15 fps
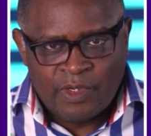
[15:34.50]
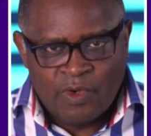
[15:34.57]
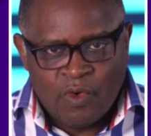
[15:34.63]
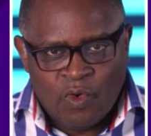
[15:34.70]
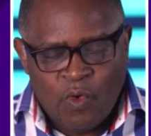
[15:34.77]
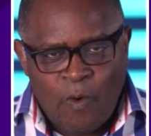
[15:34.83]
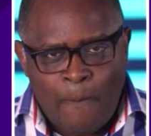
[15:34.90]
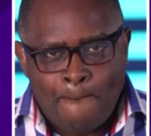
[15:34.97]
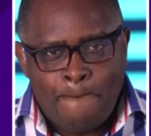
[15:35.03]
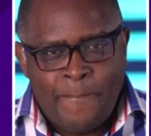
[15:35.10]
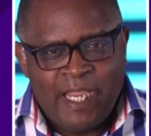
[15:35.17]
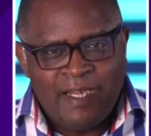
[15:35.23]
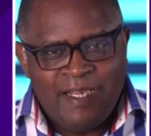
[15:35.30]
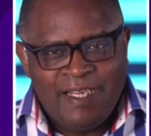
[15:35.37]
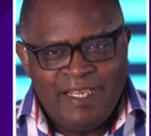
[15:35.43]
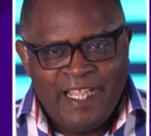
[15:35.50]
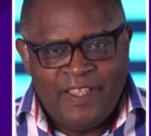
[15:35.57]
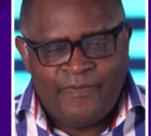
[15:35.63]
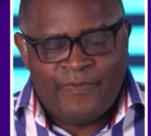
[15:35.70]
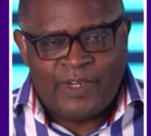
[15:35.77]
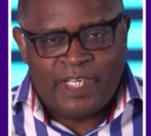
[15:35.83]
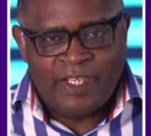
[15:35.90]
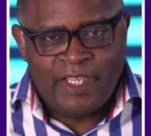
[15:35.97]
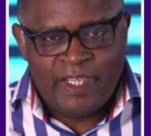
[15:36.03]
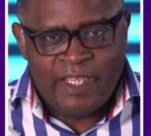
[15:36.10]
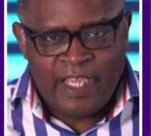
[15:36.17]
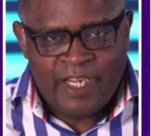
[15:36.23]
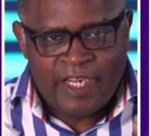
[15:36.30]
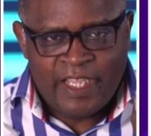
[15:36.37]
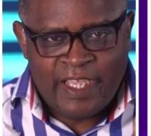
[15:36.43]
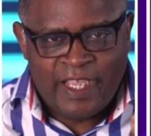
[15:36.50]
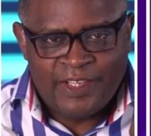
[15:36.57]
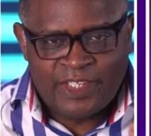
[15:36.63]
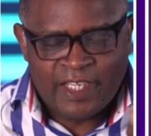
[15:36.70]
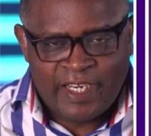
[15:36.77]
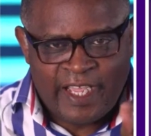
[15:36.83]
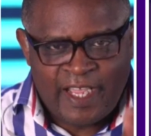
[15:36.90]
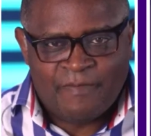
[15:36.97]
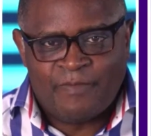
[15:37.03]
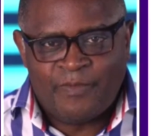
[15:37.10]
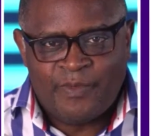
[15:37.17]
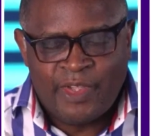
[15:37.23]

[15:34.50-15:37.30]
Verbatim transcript: Who believed in his name,